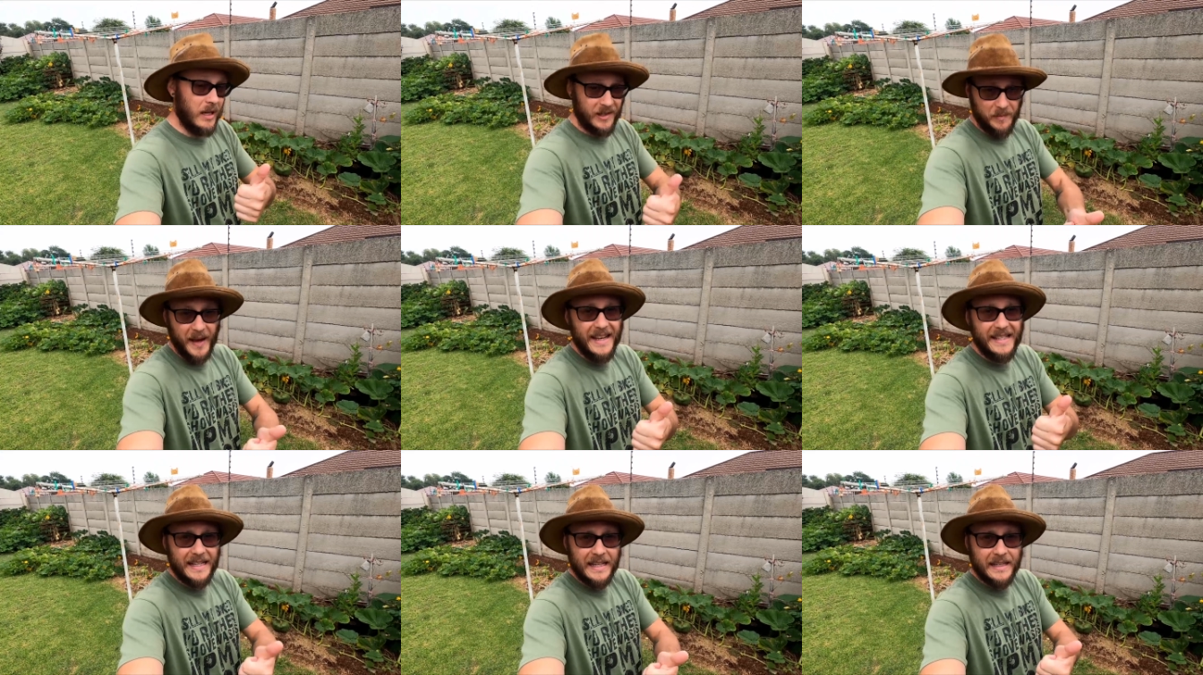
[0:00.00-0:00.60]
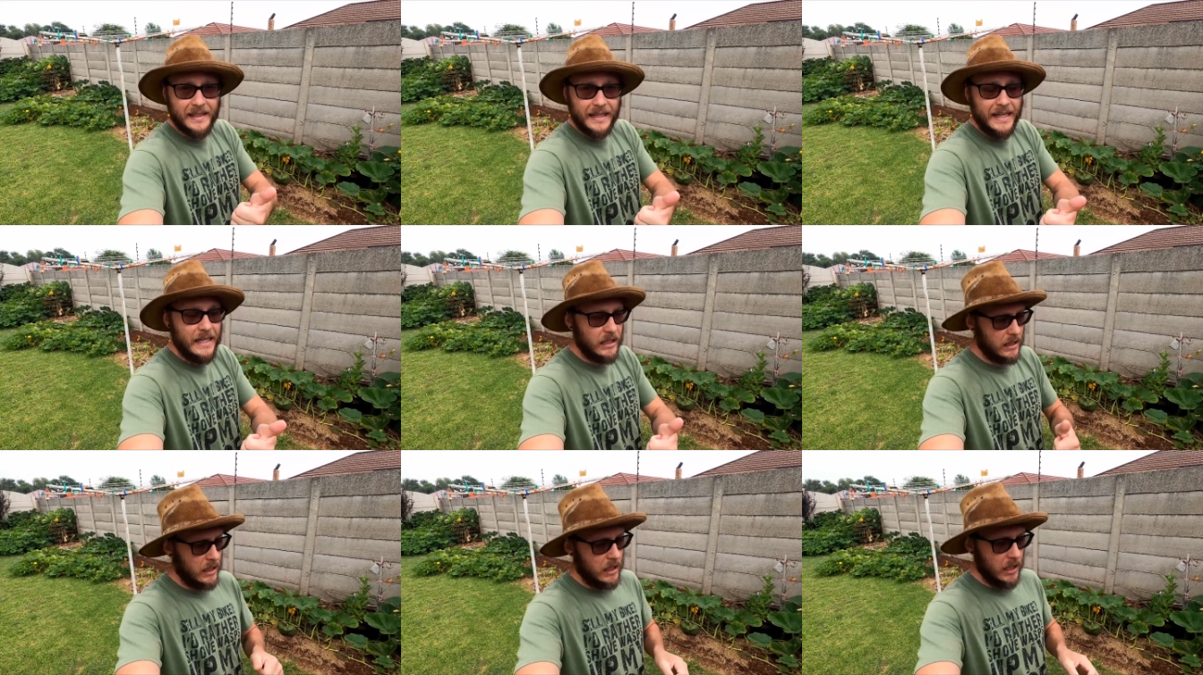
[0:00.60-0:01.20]
spacing is
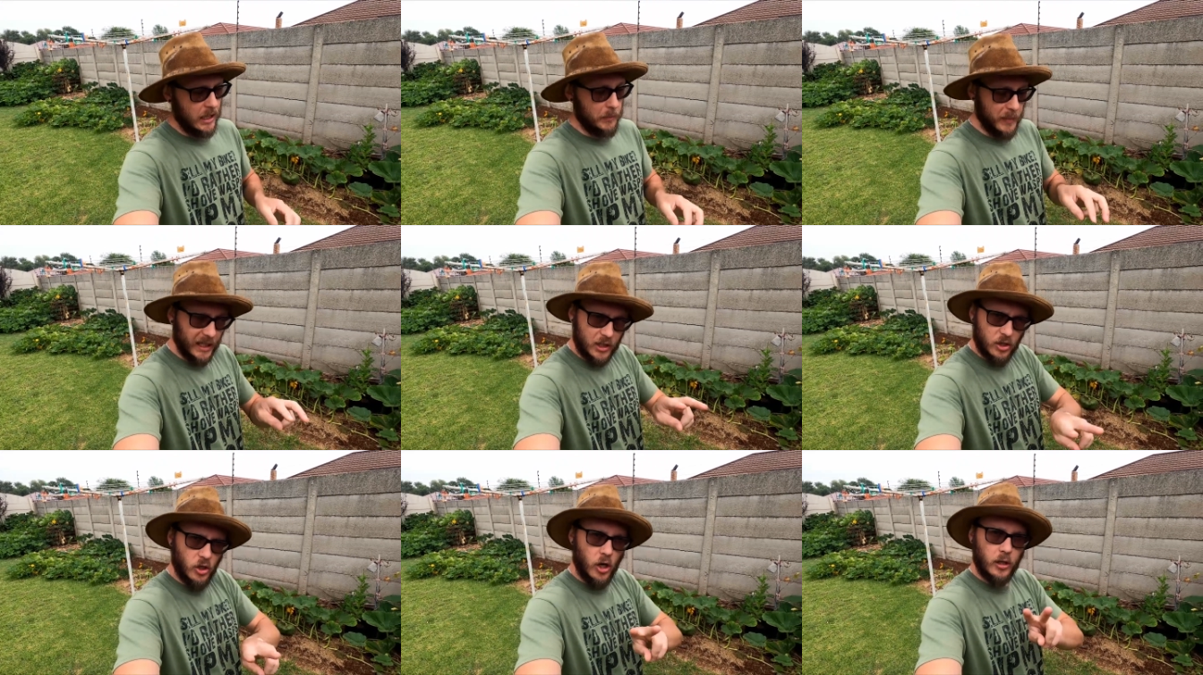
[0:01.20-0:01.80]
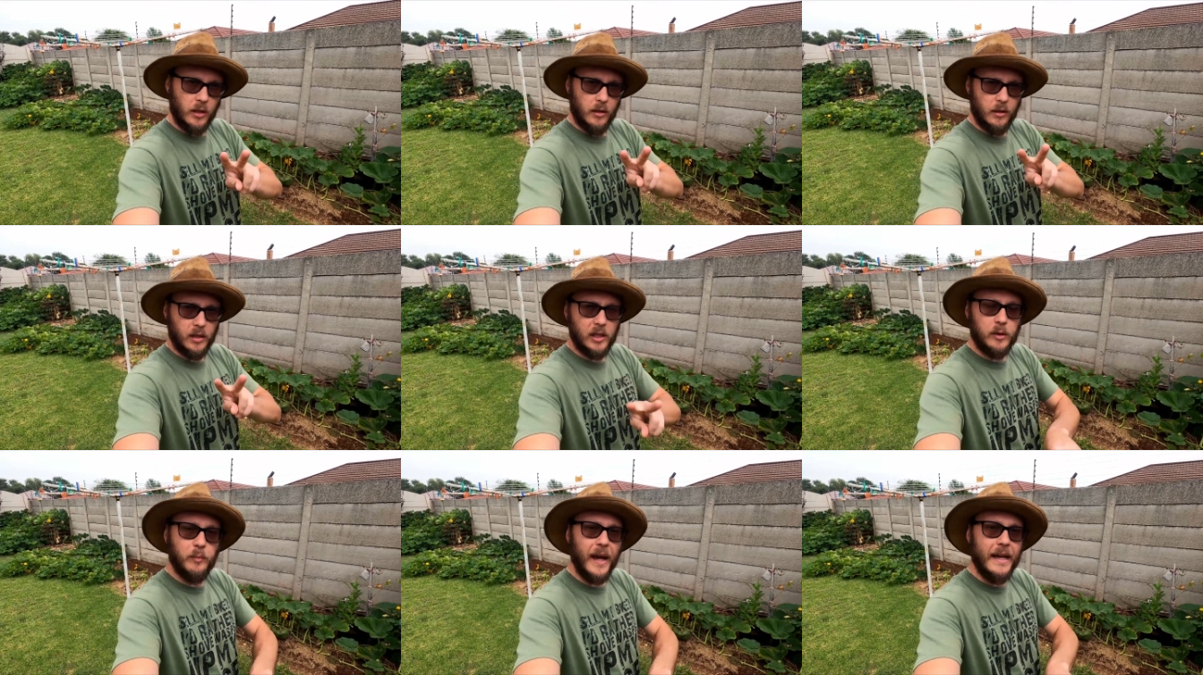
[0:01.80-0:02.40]
key, but it's not
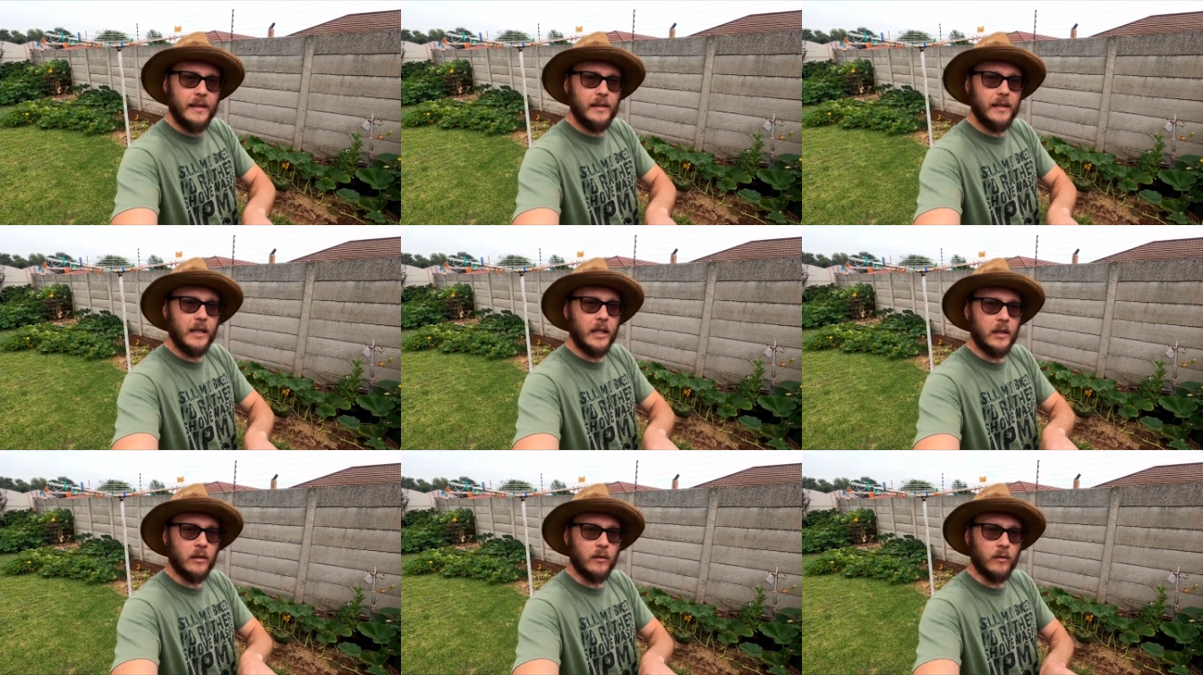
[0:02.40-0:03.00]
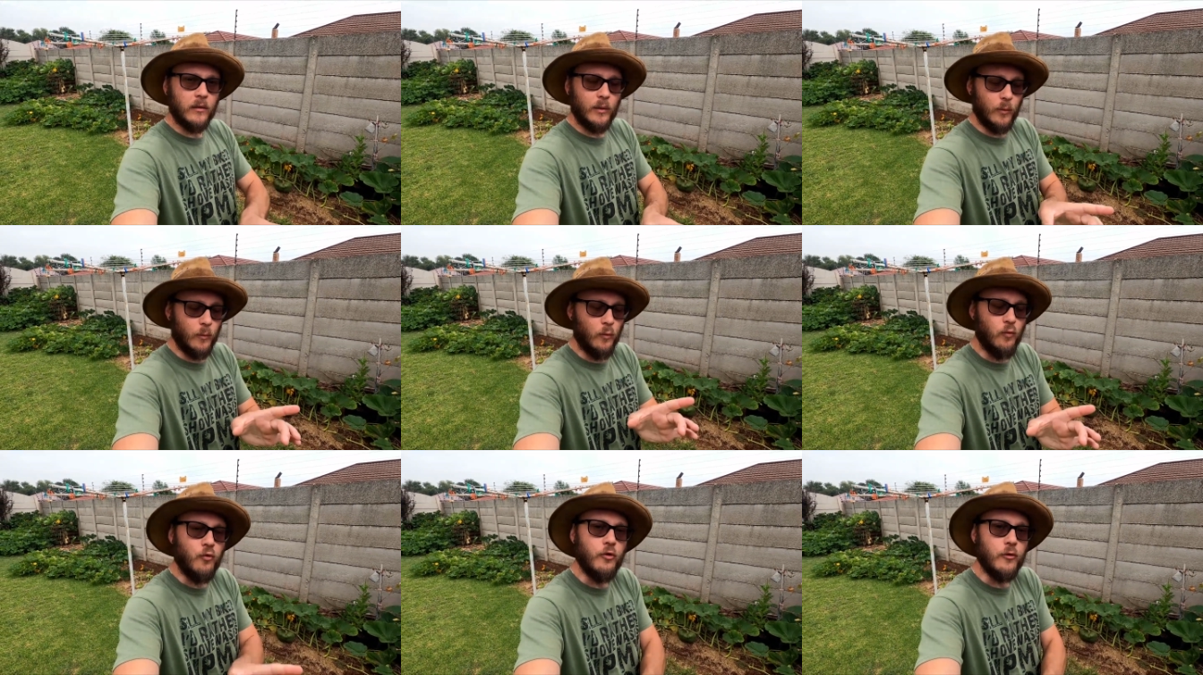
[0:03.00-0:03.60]
spacing
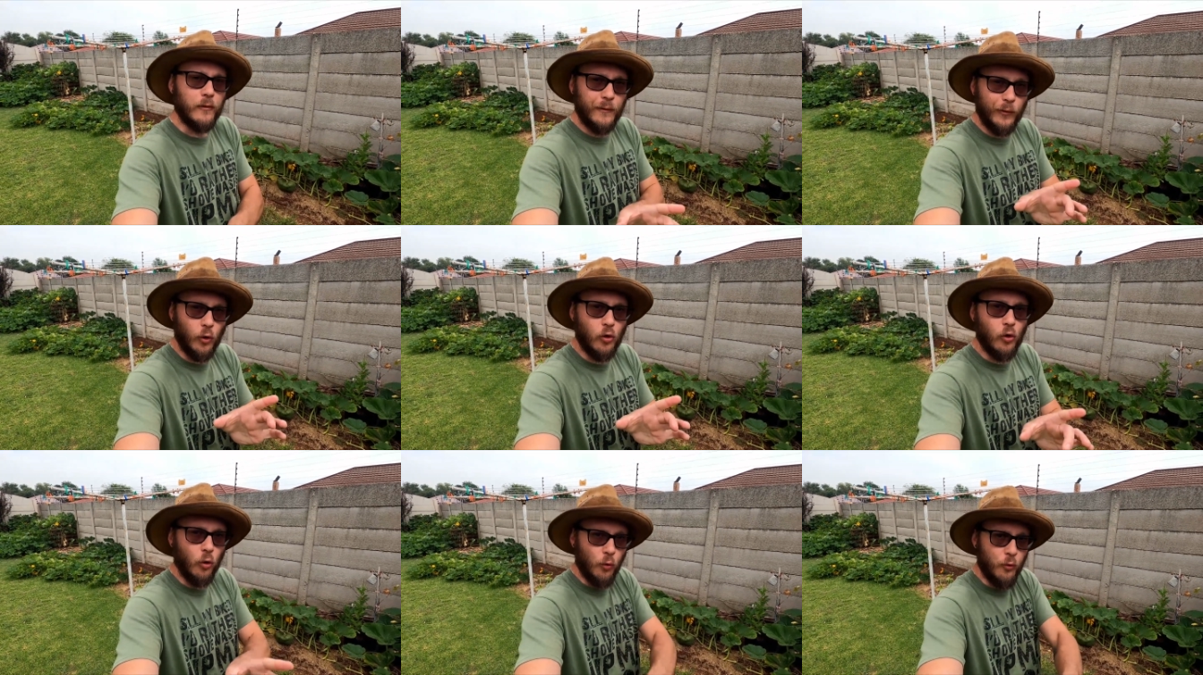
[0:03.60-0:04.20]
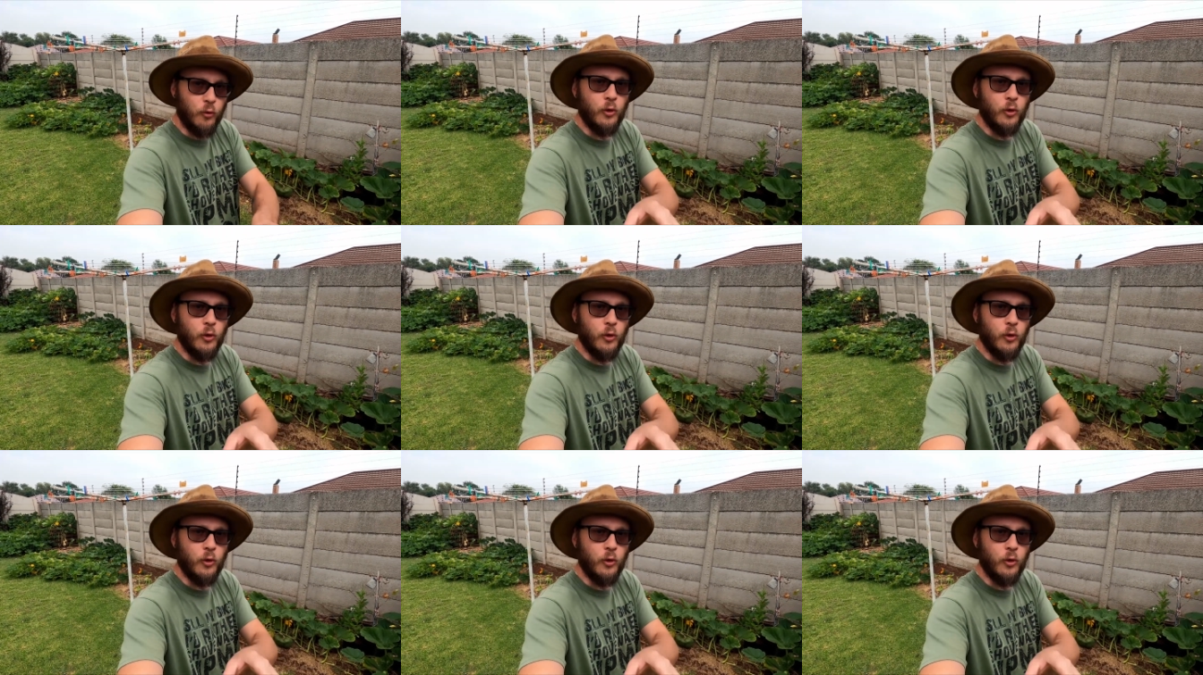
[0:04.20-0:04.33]
for